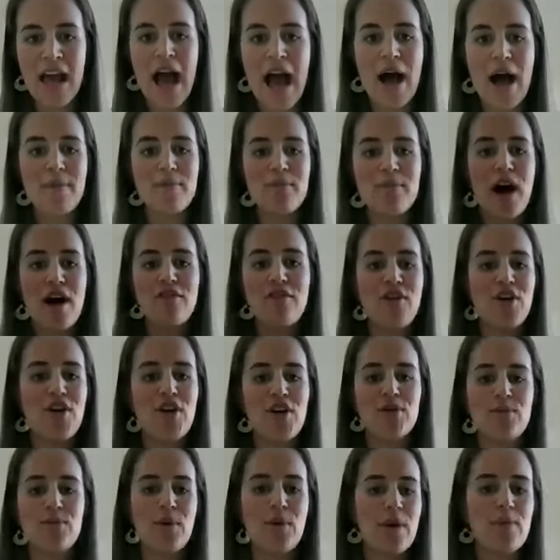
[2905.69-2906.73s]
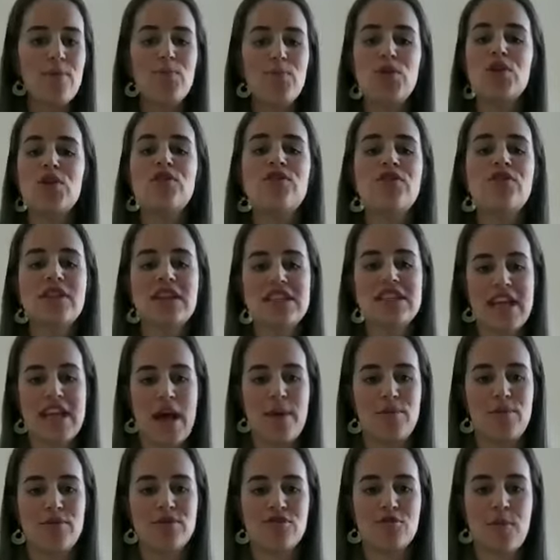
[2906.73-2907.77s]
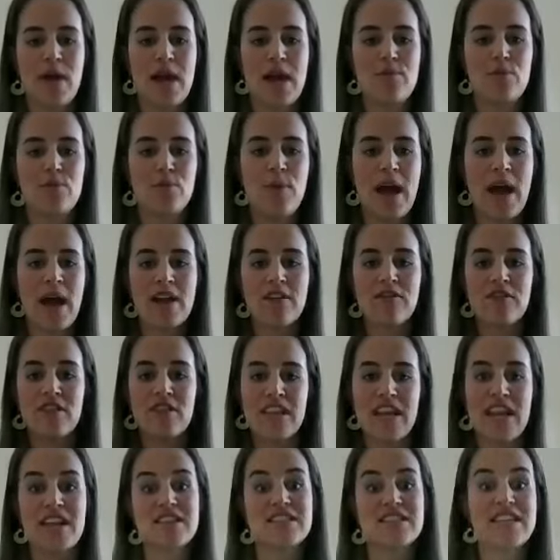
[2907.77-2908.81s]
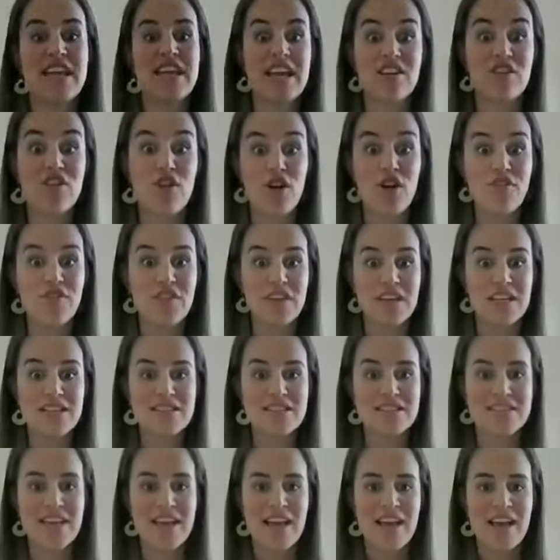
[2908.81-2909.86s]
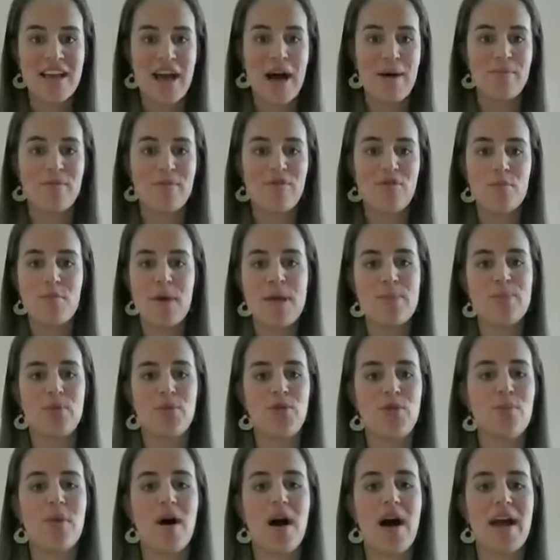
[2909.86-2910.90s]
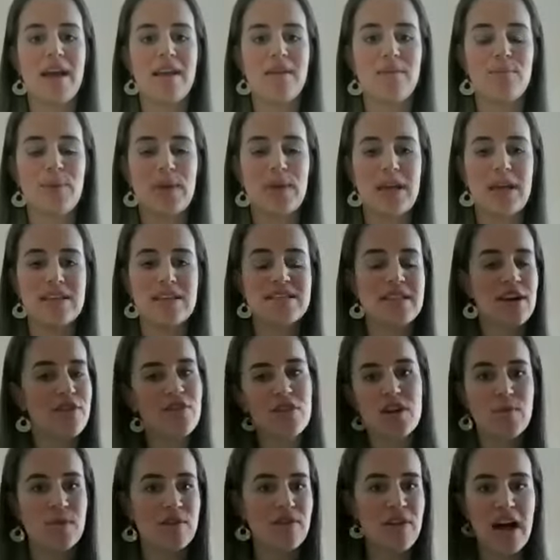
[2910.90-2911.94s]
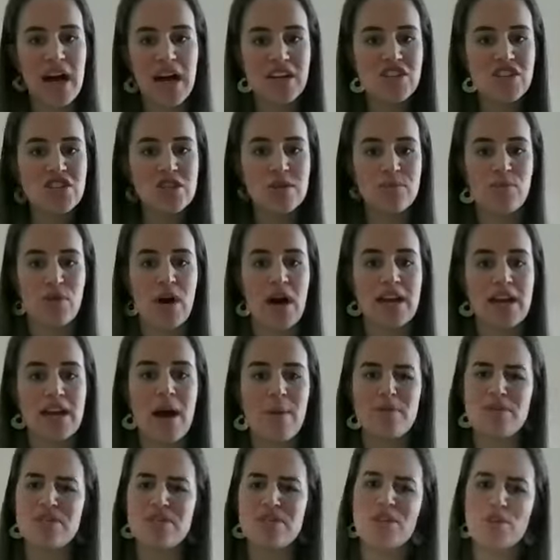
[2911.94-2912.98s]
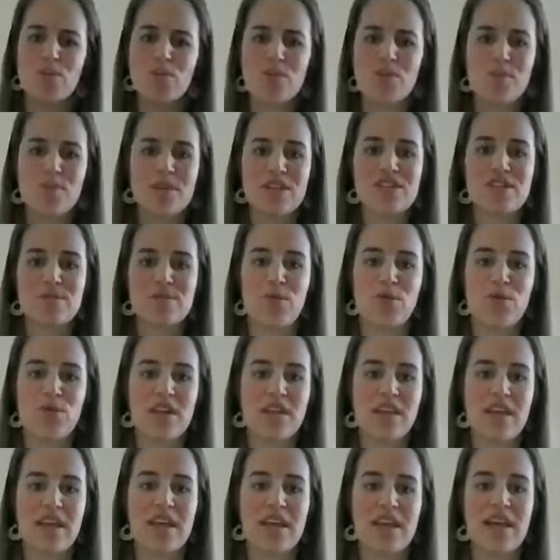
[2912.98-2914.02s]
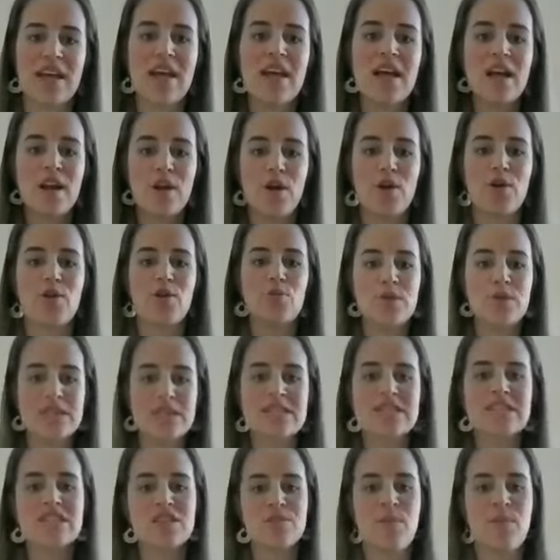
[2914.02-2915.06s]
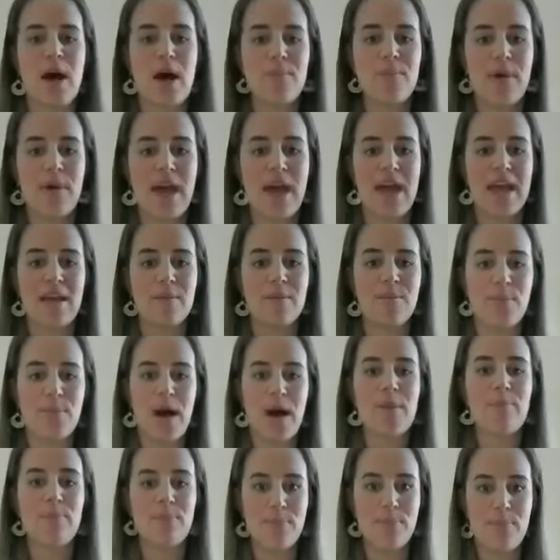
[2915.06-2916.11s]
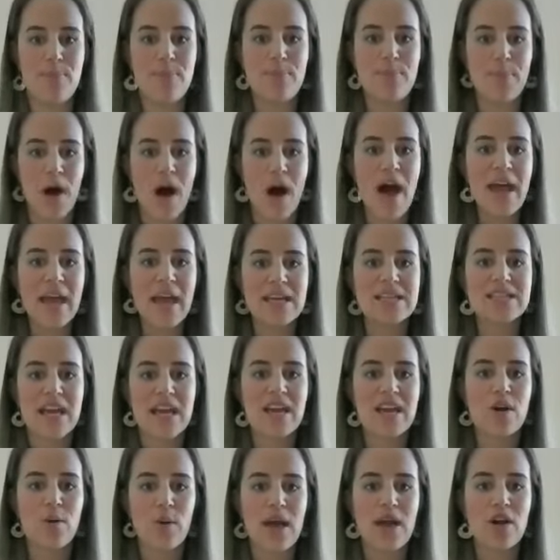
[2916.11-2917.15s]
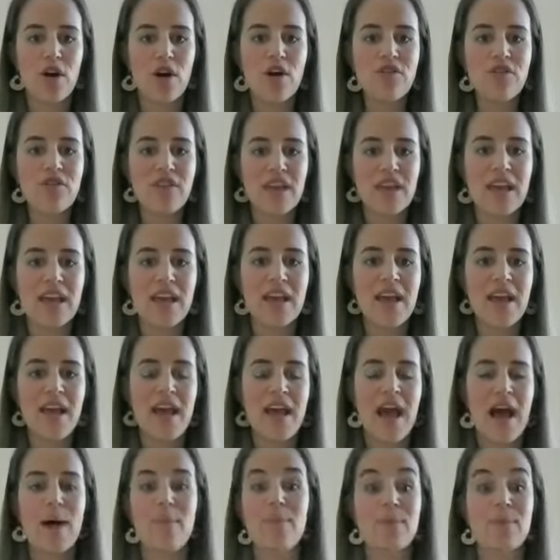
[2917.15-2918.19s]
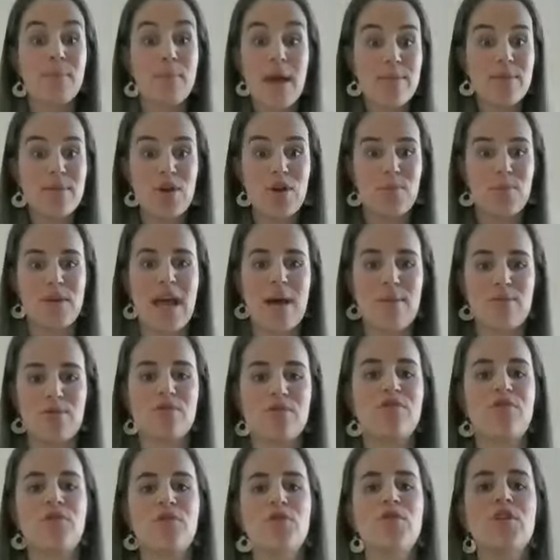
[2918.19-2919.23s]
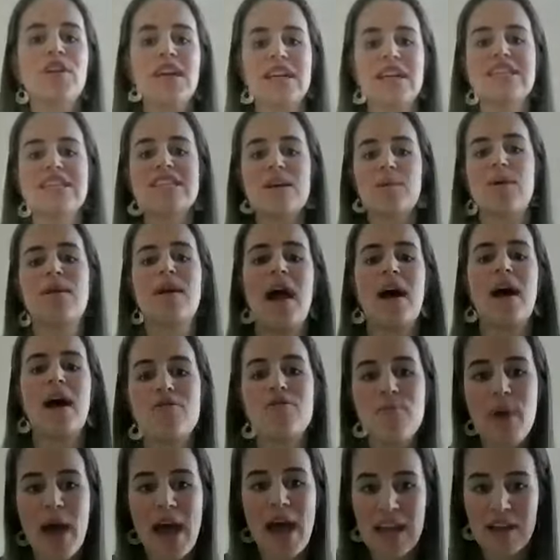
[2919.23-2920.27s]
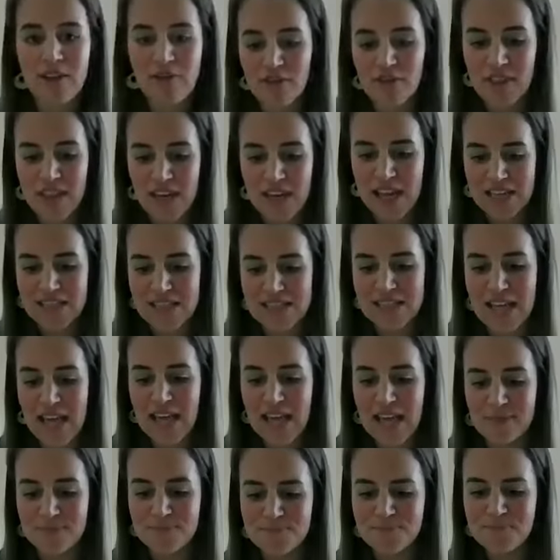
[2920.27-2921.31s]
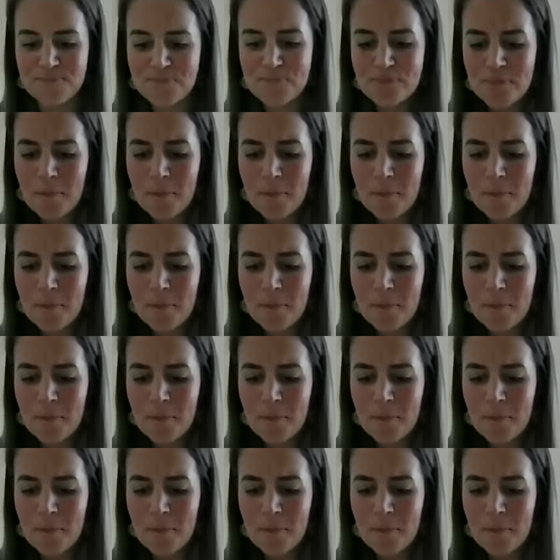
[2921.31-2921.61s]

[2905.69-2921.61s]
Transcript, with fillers: Um, I've heard uh, beautiful examples of people paying for the next 10 coffees um, for people who might be suffering a bit of hardship right now, but still want to be supporting their local businesses by, by buying a takeaway coffee, um, but maybe not being able to afford it, and someone kind of paying for the next 10.